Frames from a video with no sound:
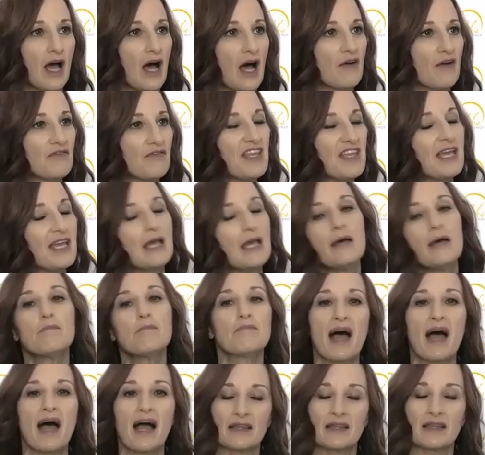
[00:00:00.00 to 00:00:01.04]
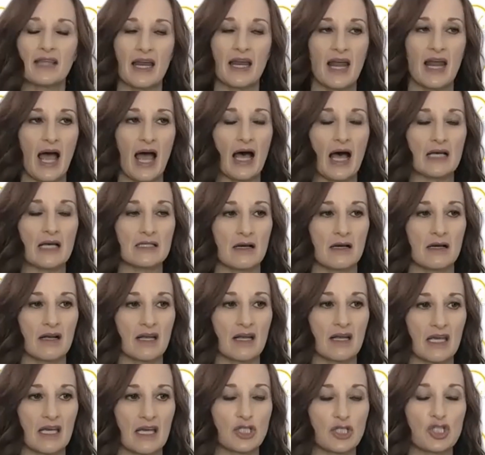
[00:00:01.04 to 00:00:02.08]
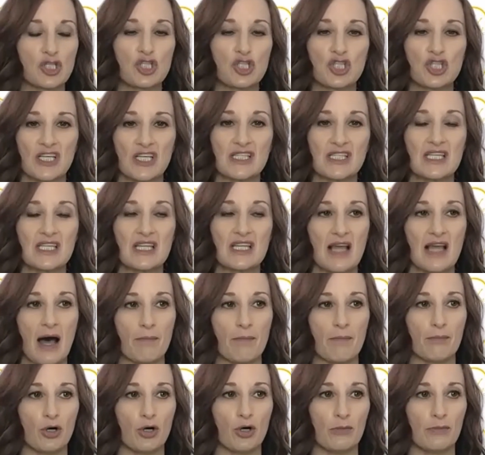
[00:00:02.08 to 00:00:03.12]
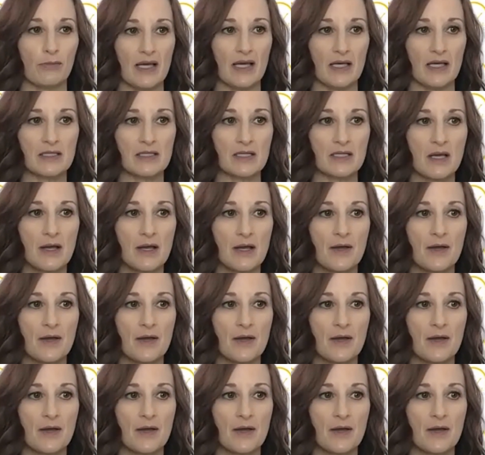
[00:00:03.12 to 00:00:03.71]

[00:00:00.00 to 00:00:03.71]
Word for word: of the impact that it has on kids just in that moment,